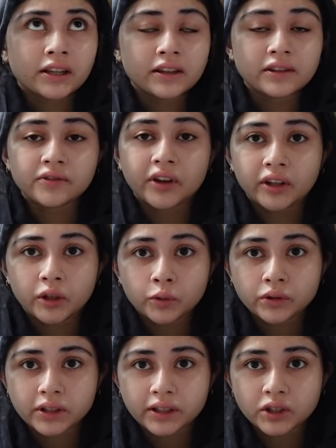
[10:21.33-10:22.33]
This venue
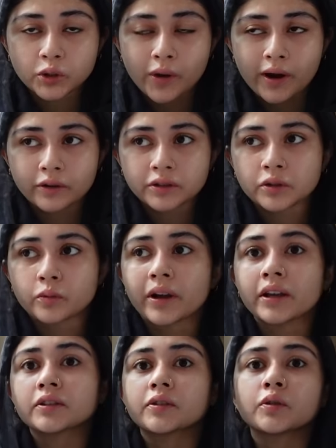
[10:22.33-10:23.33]
is like 2 hours
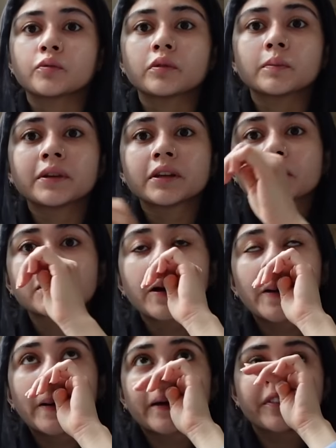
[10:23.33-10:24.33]
away, so I knew we'd be in the
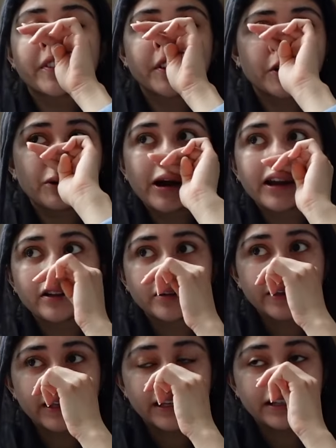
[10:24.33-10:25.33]
car for a
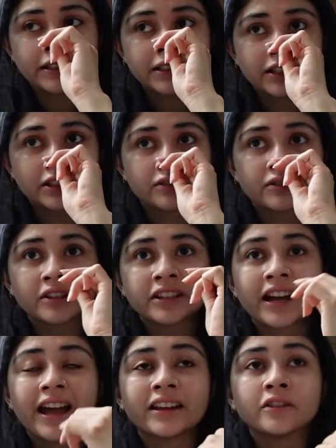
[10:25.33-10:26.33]
while. And I just felt
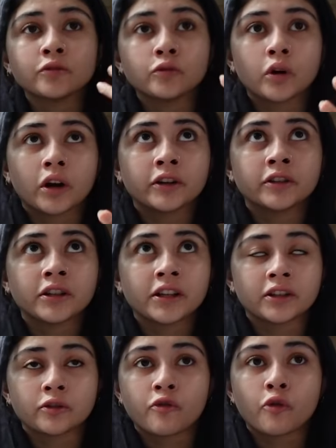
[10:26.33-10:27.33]
like I hadn't run
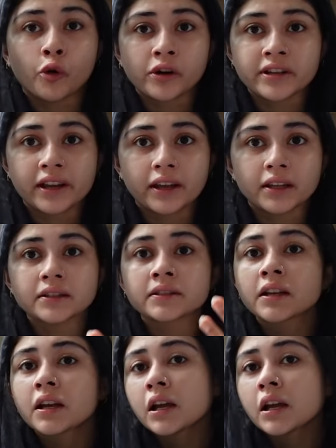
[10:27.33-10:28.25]
in 4 days.